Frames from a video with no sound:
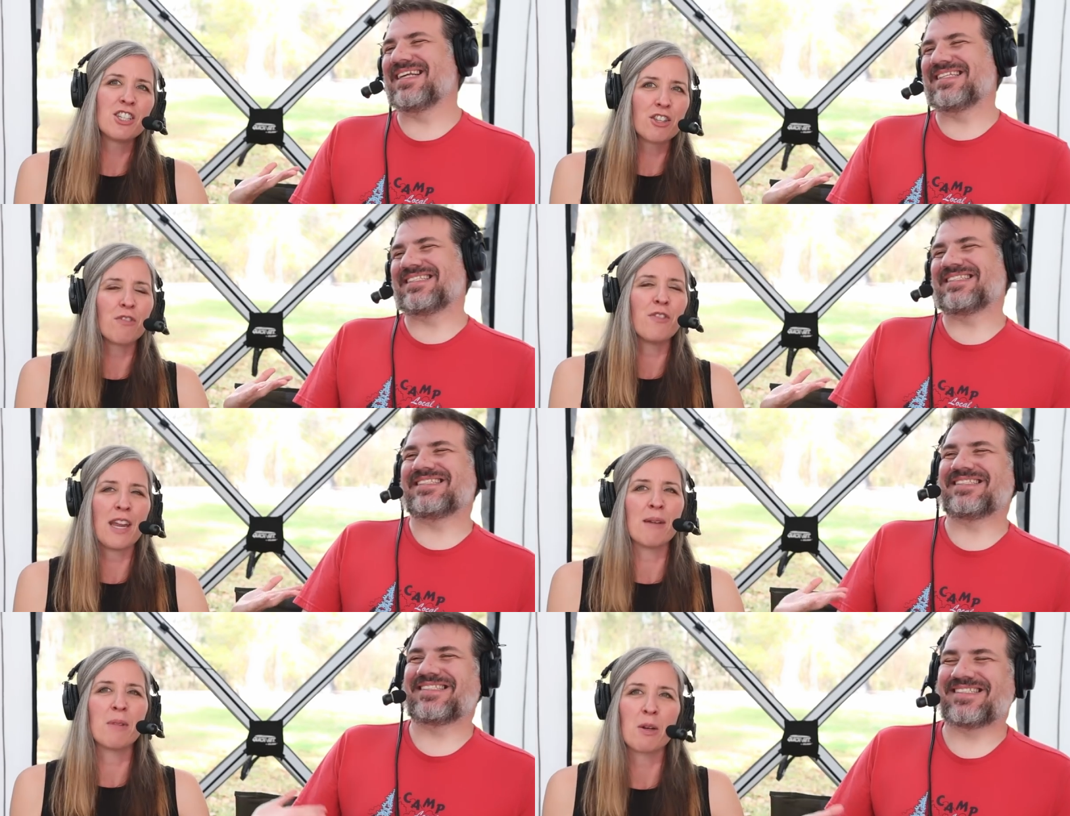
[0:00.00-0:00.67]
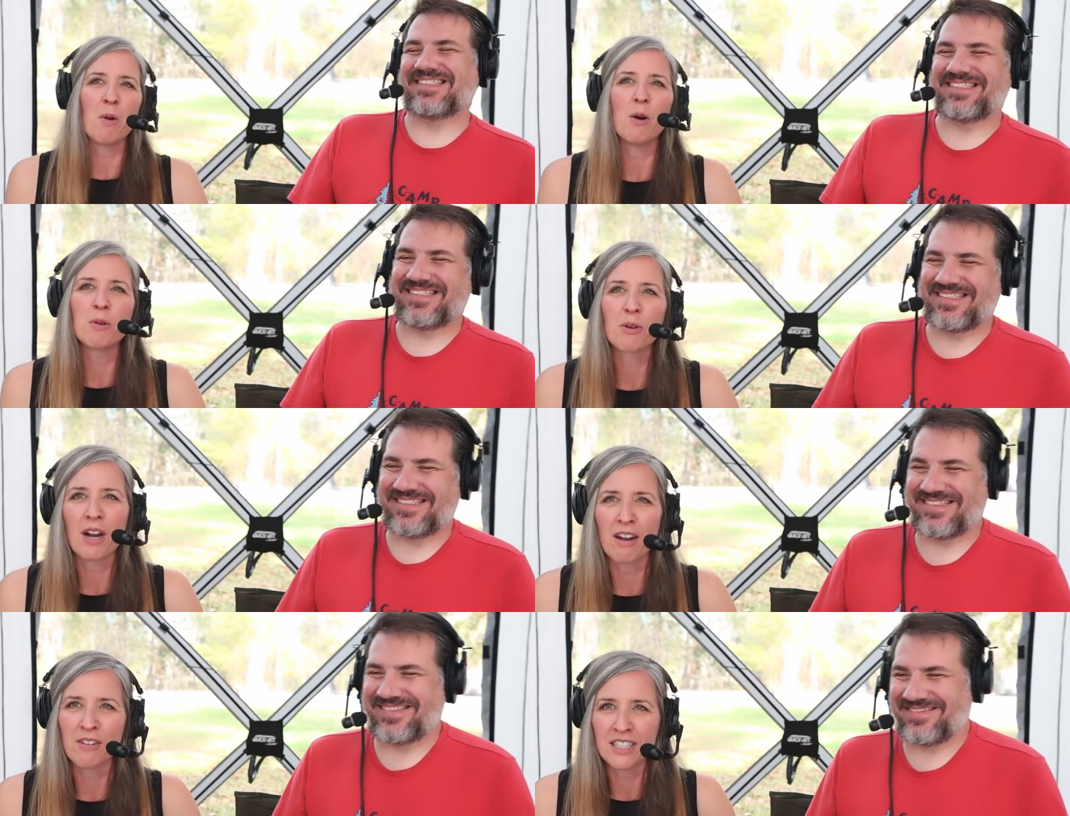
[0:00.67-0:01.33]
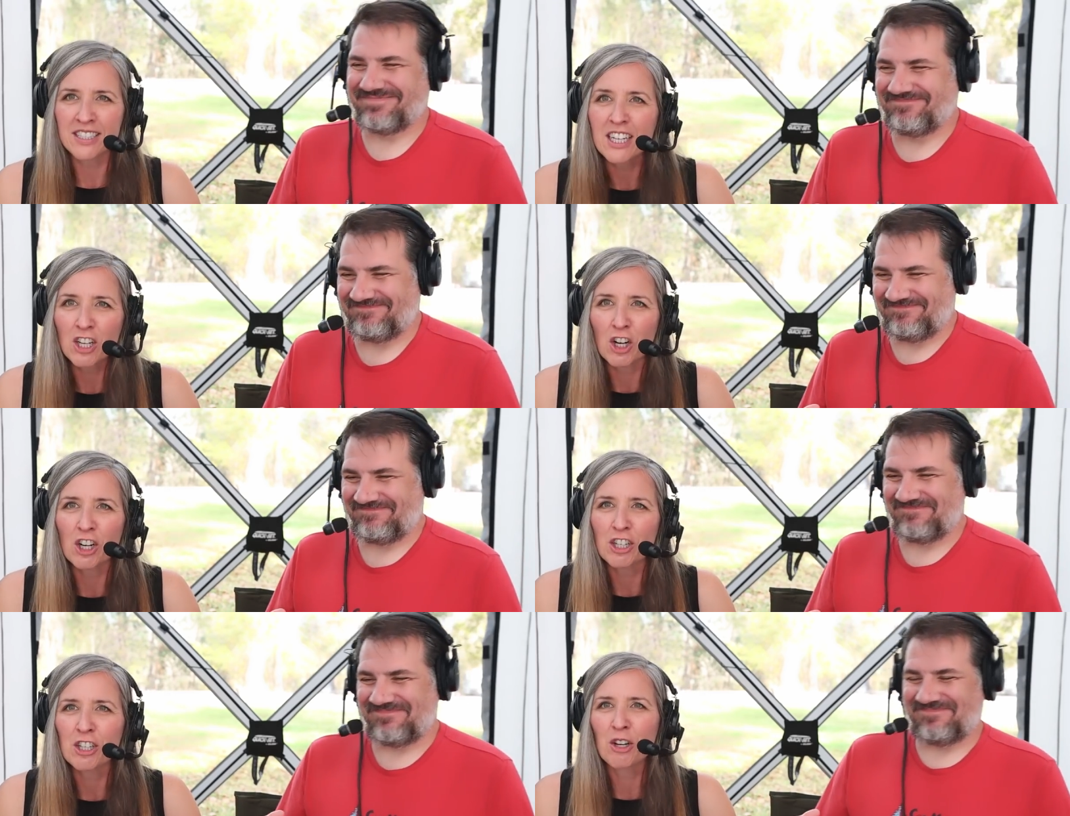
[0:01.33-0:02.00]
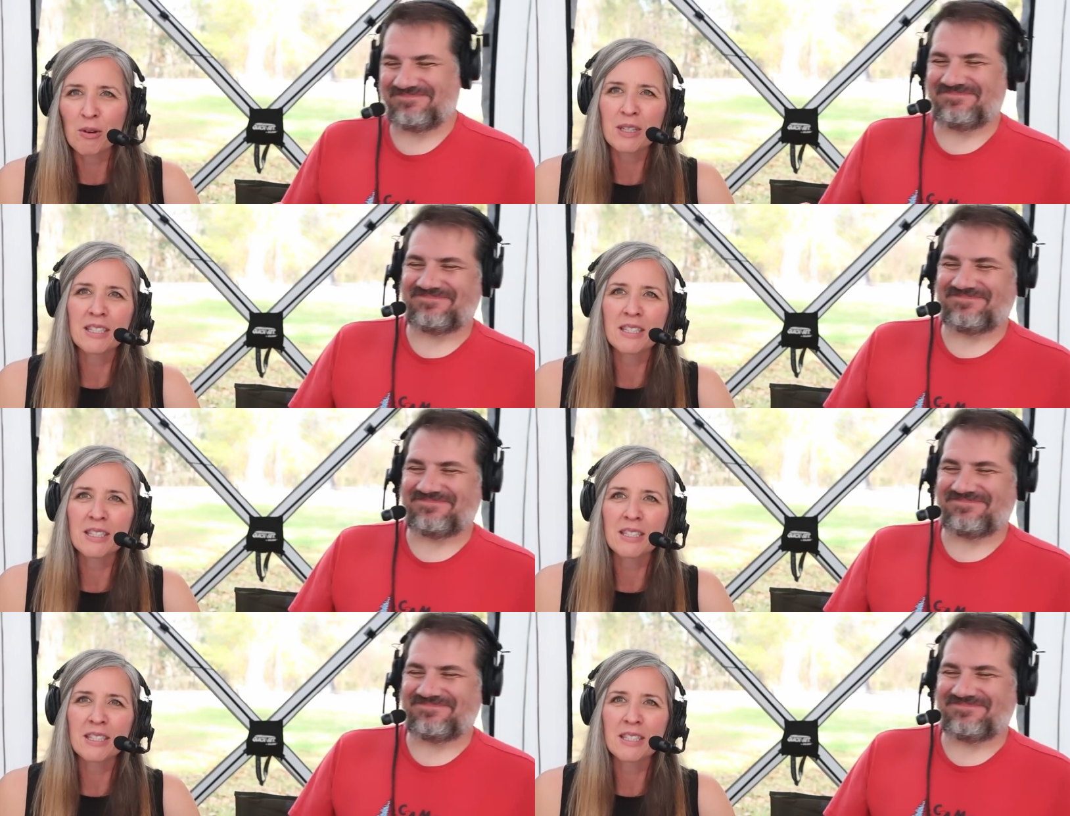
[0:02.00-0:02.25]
Speaker 1: to the family while we were having dinner, you know,